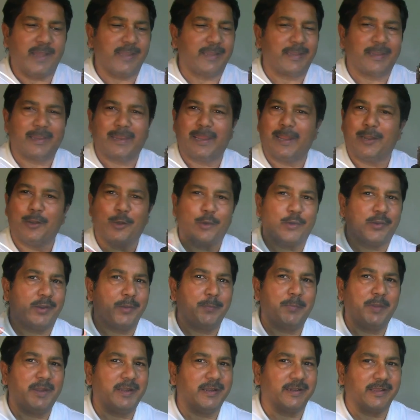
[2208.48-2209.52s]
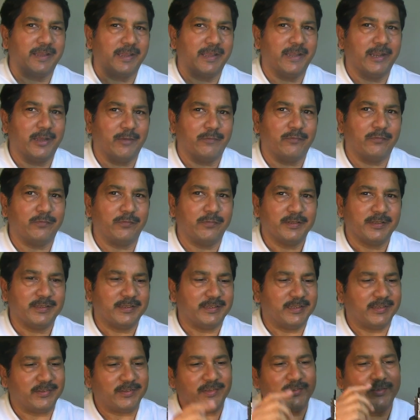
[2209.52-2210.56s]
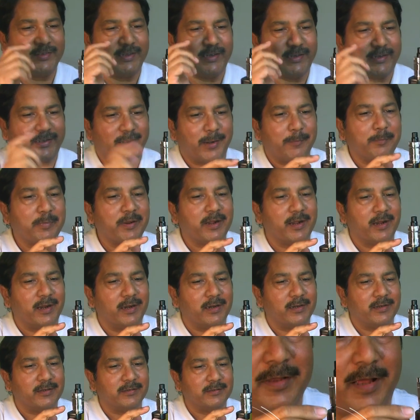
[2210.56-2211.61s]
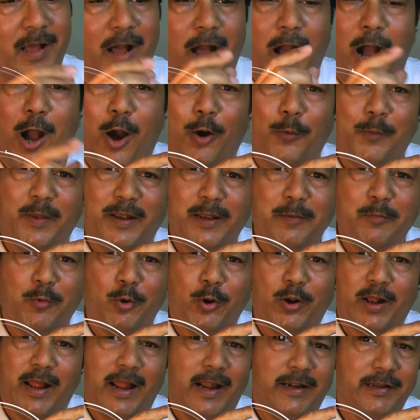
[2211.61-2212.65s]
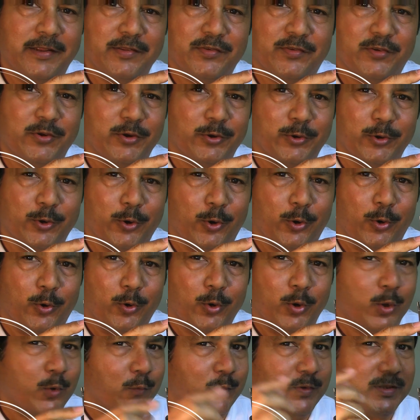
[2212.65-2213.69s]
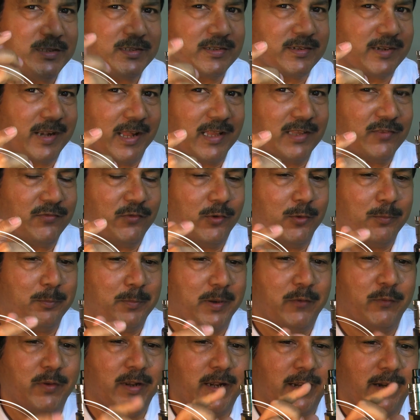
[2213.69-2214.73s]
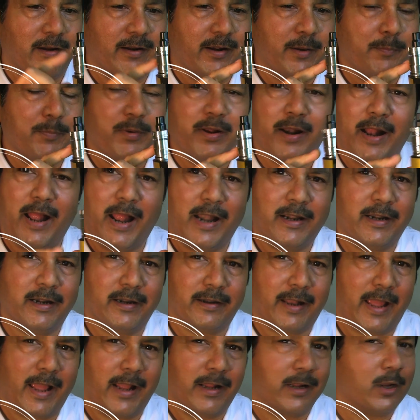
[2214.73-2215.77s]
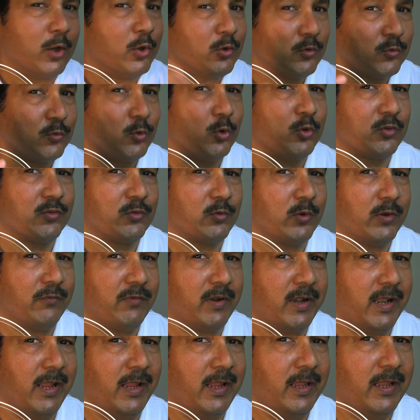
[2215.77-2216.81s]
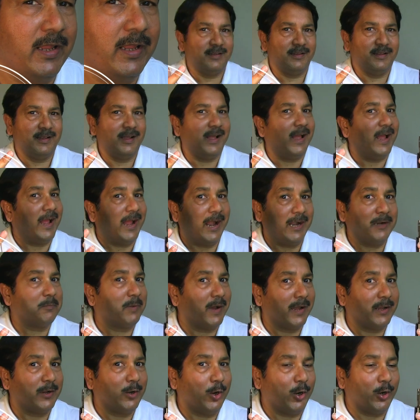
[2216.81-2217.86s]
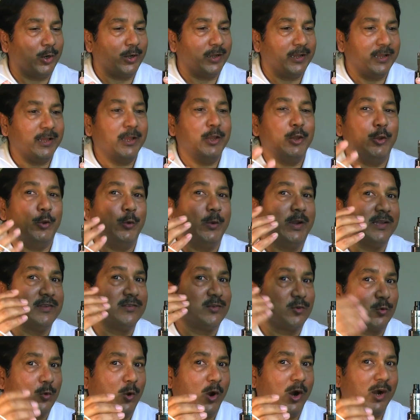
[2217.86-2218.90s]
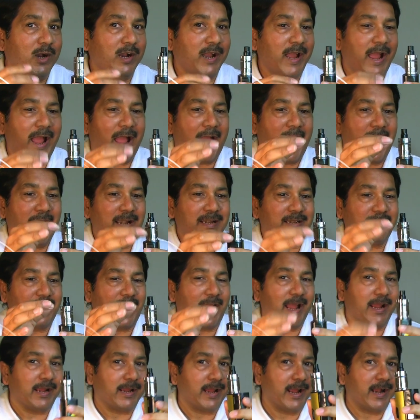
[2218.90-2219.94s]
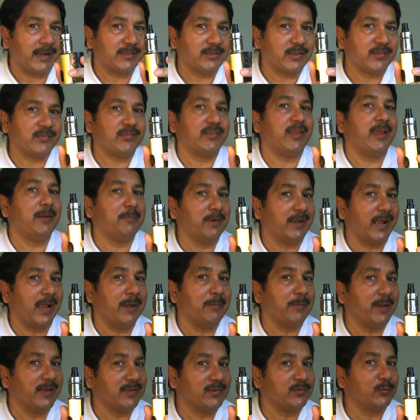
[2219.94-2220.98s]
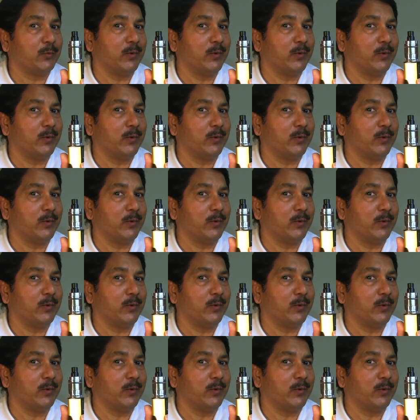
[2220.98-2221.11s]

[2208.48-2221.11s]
I cannot repeat it enough. This is the trump card. How many more addies do you know which transform between a dripper and a tank so swiftly? And by God, you can squonk and tank at the same time as